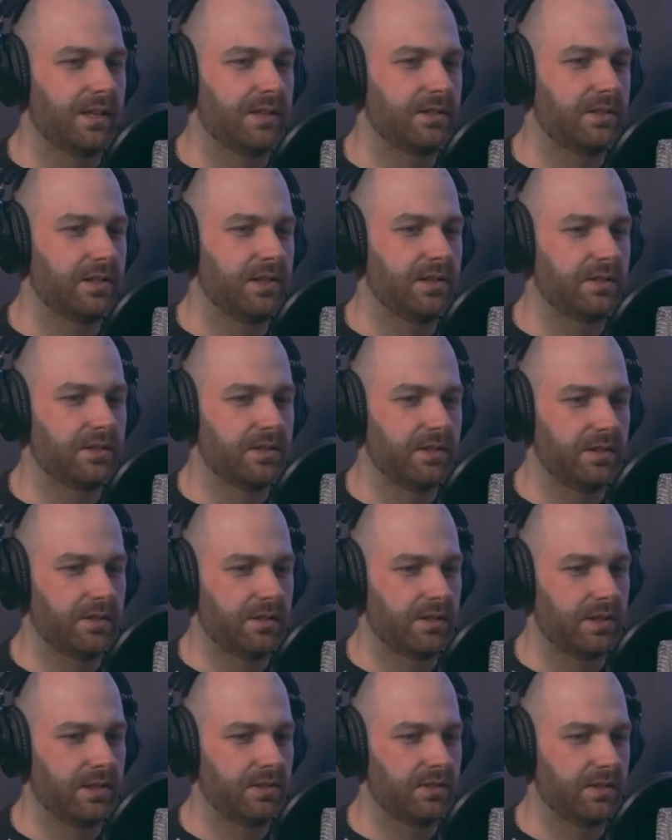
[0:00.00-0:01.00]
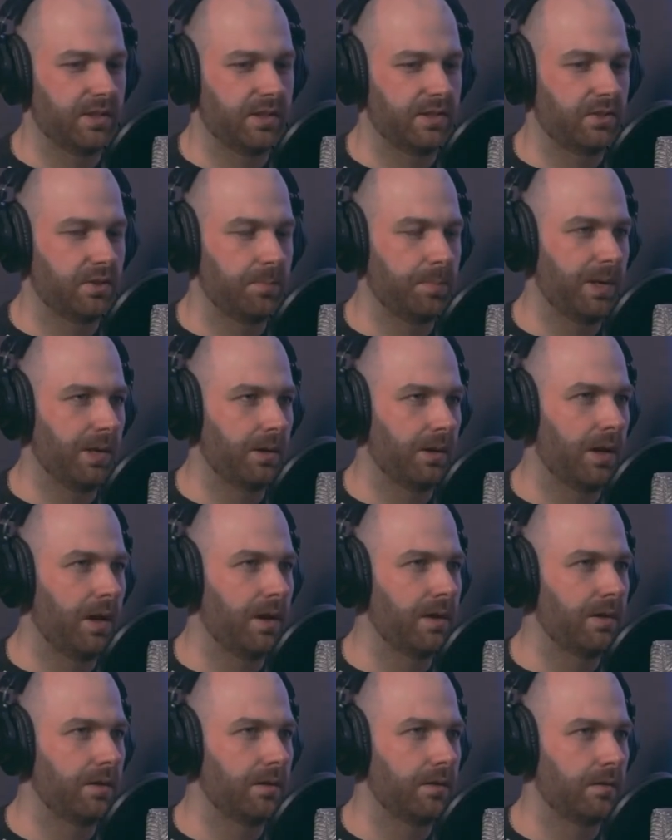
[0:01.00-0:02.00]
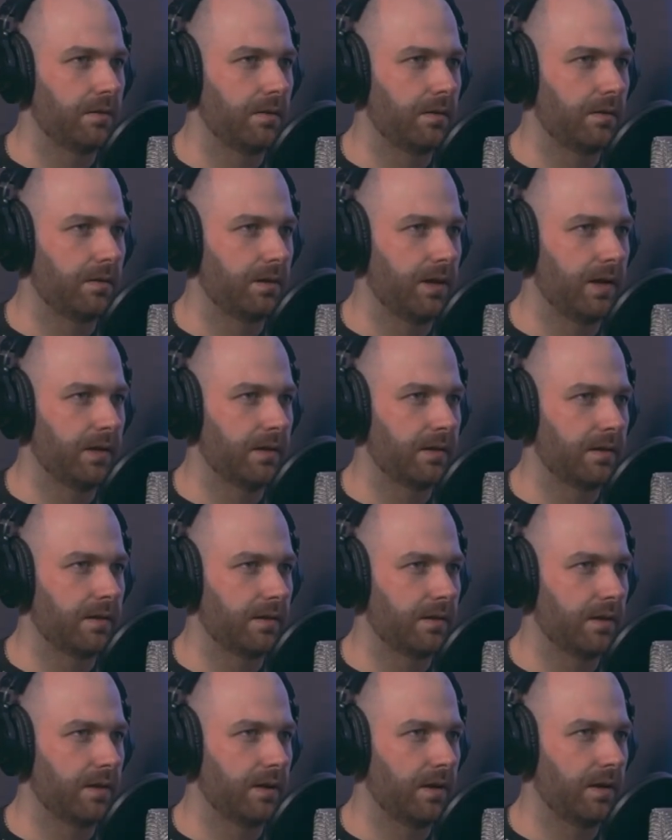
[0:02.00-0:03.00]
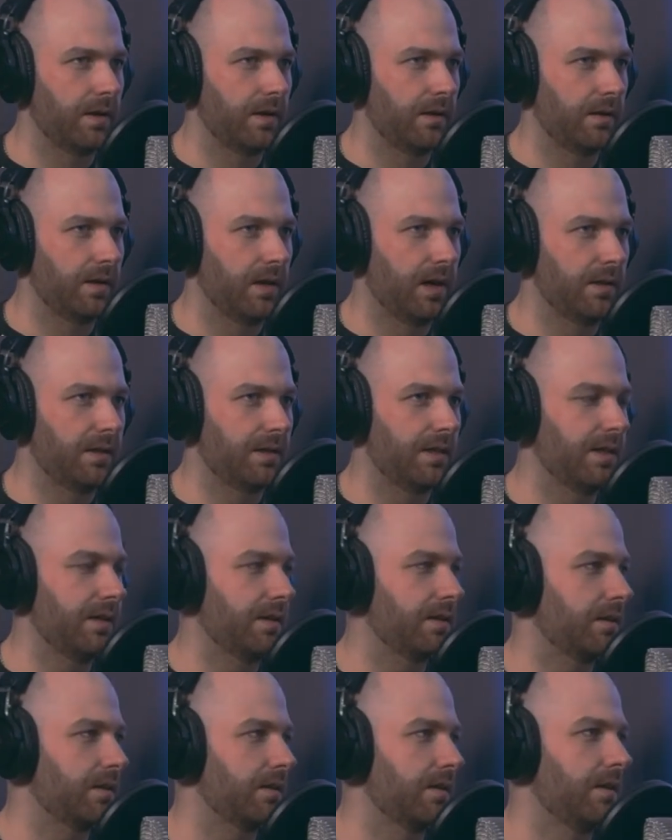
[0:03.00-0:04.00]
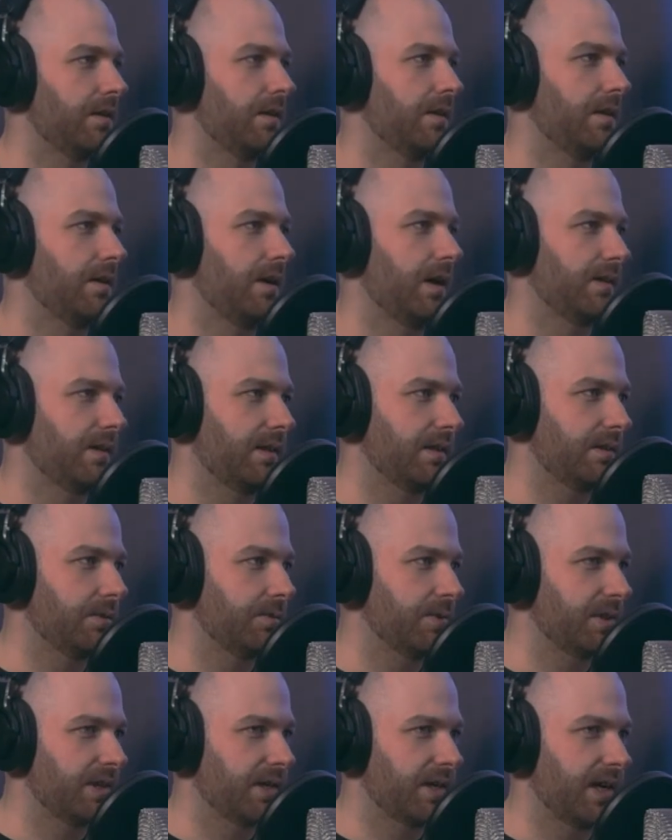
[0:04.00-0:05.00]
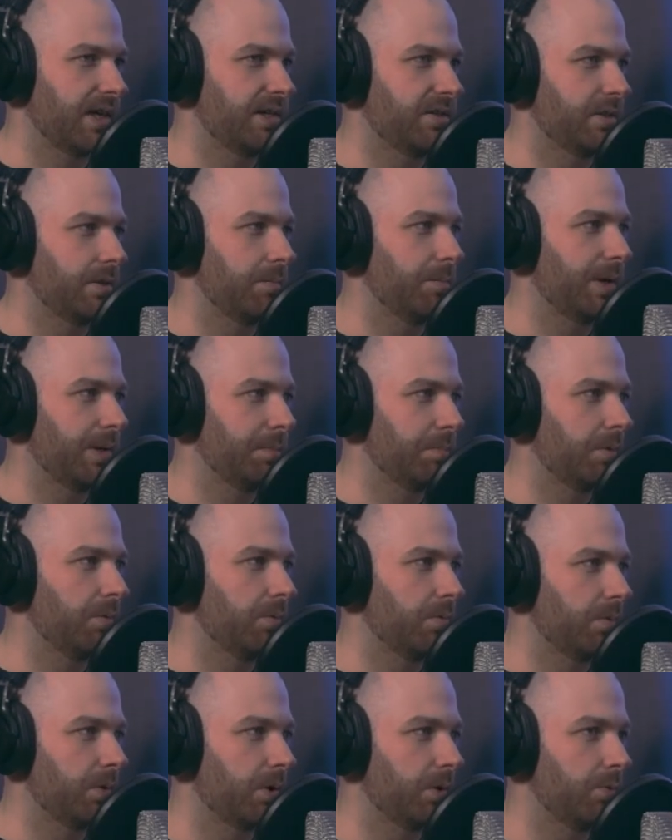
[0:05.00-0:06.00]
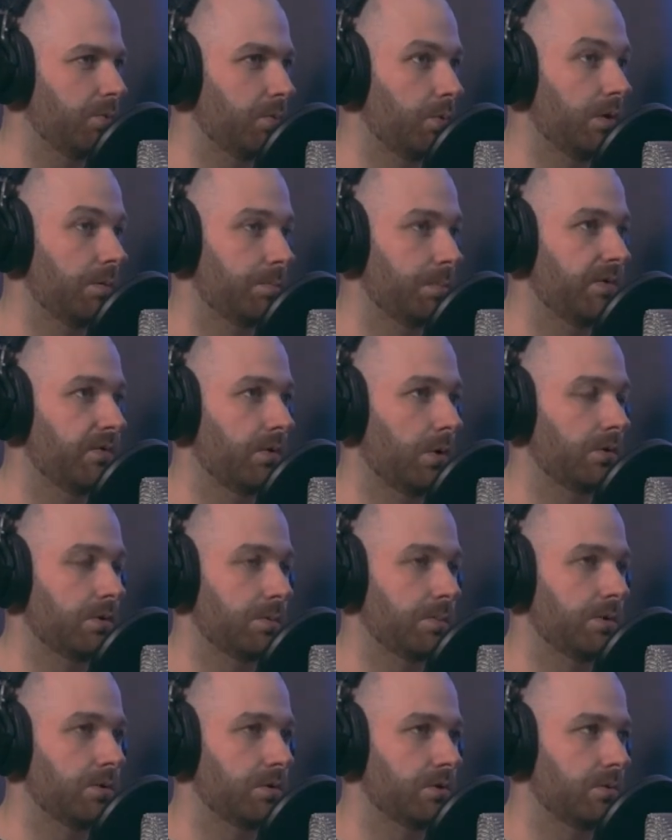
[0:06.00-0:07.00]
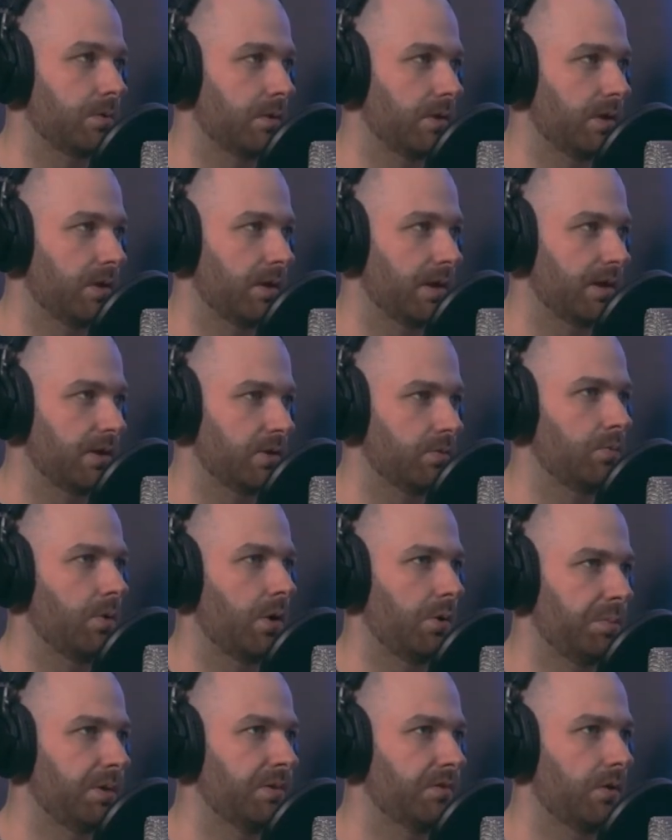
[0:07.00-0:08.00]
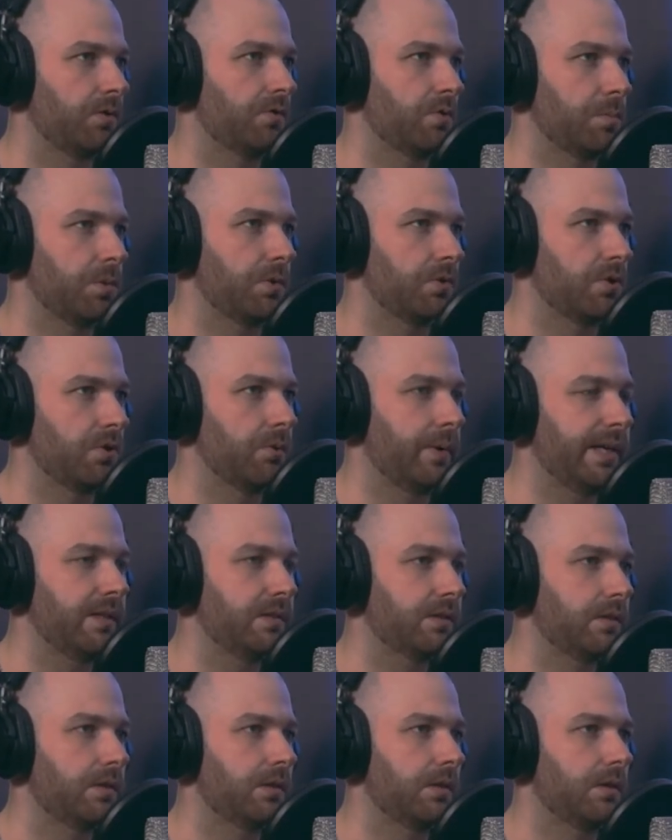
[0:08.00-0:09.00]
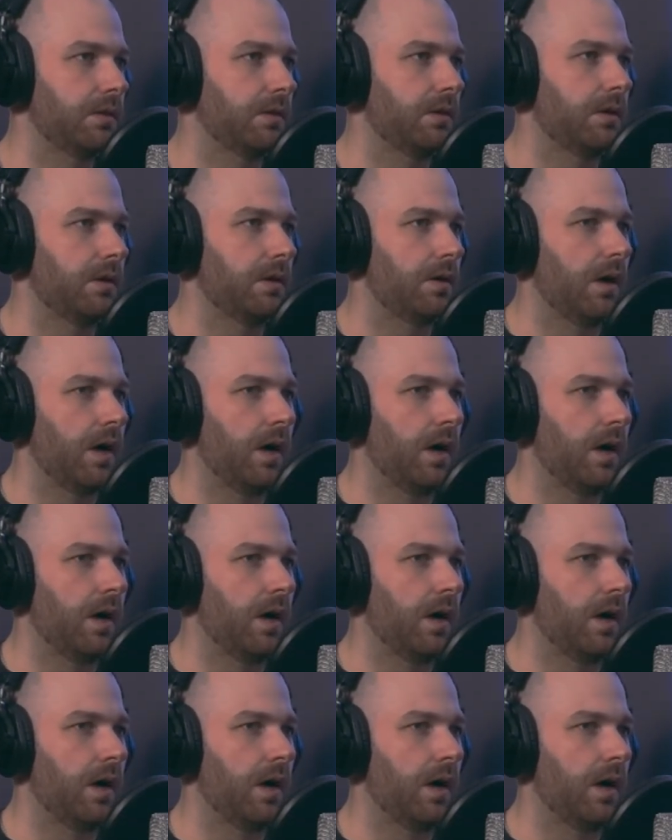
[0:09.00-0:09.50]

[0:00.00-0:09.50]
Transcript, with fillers: It's it's a it's it's a middle line. Like, yeah. I think I think there is a case that people who would be vulnerable to other things will be vulnerable to it. Yeah.